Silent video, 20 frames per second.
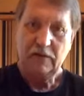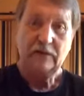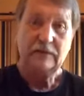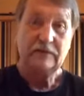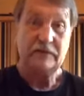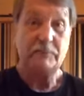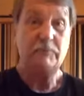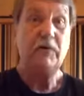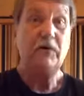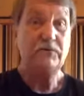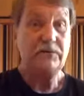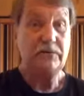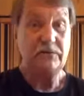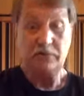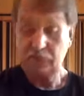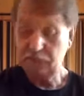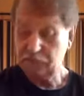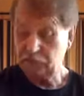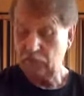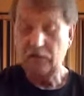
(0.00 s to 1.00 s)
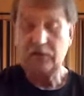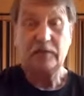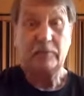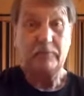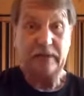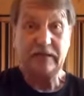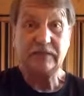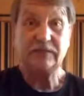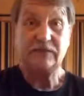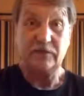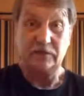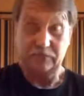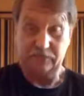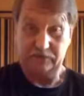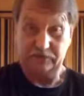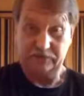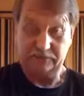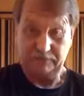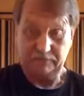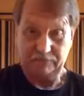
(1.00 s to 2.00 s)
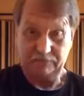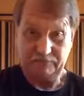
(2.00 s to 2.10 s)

See, most of those were on the bass notes,